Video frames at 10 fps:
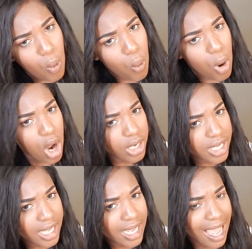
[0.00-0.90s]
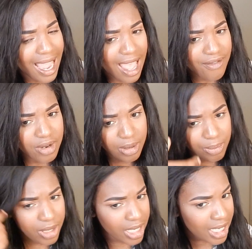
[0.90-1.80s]
wonky. I
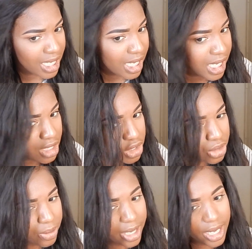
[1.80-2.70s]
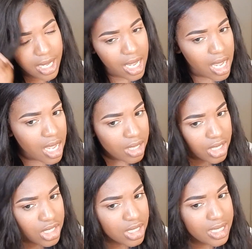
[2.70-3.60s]
haven't put any heat to it.
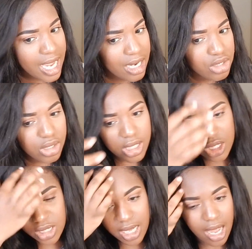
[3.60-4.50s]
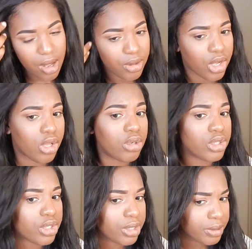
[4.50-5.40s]
This is naturally just how the
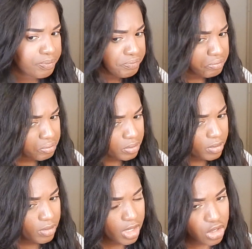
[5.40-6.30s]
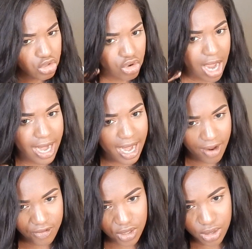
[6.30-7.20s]
closure dried
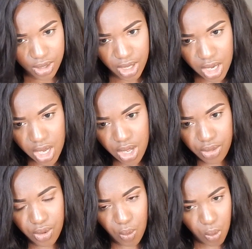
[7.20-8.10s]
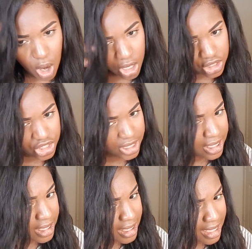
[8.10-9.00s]
after the
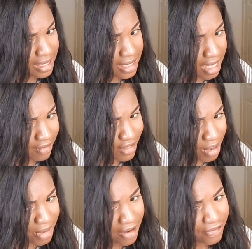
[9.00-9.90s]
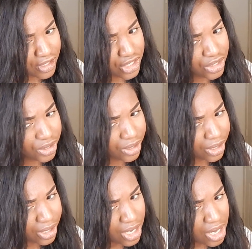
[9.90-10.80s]
washes and stuff, so I'm not for
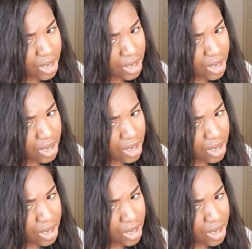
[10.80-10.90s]
sure